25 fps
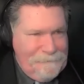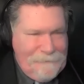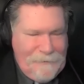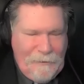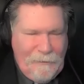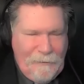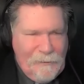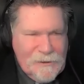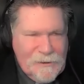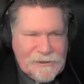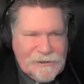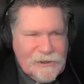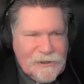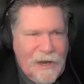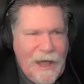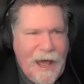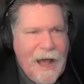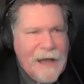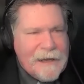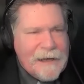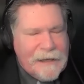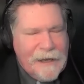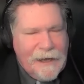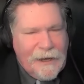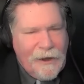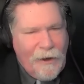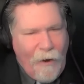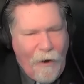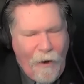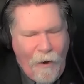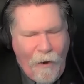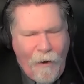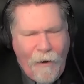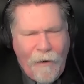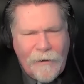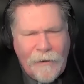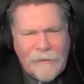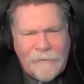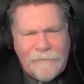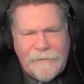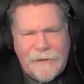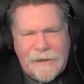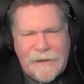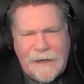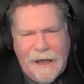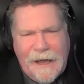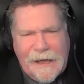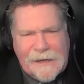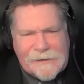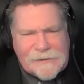was lacking all of
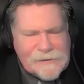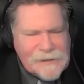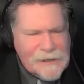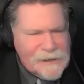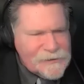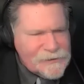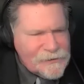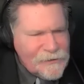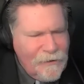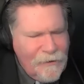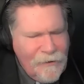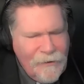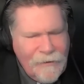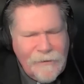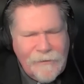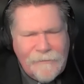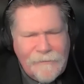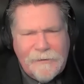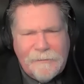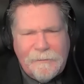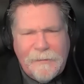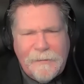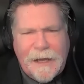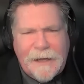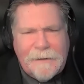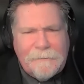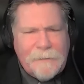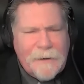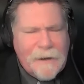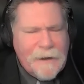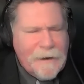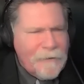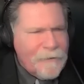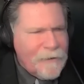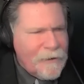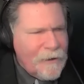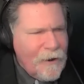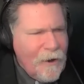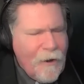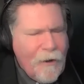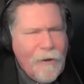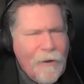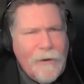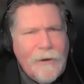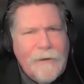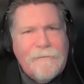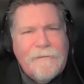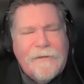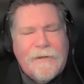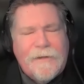the assets, all of the manpower,
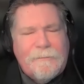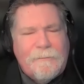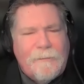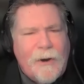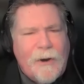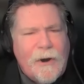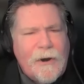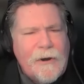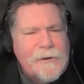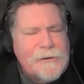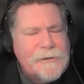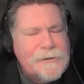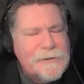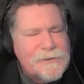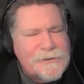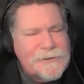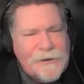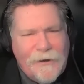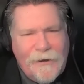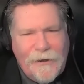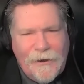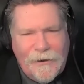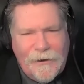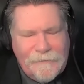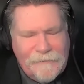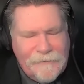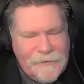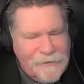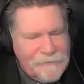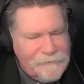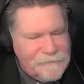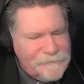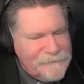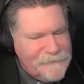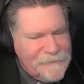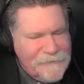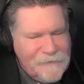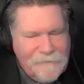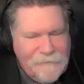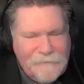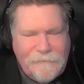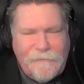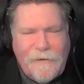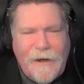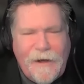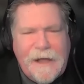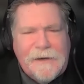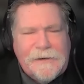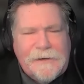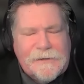all of the martyrs, all of the
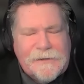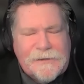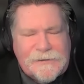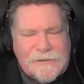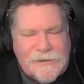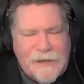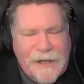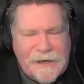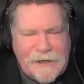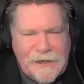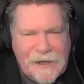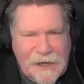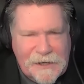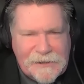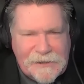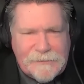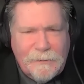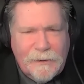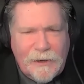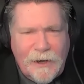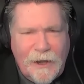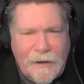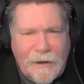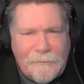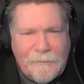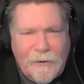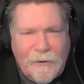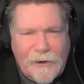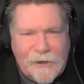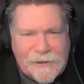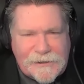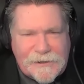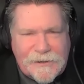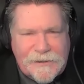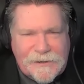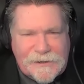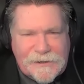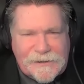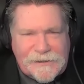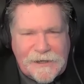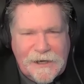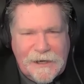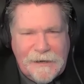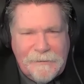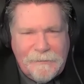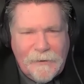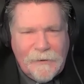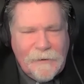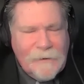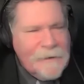fighters that Hezbollah brought to the
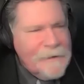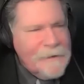table.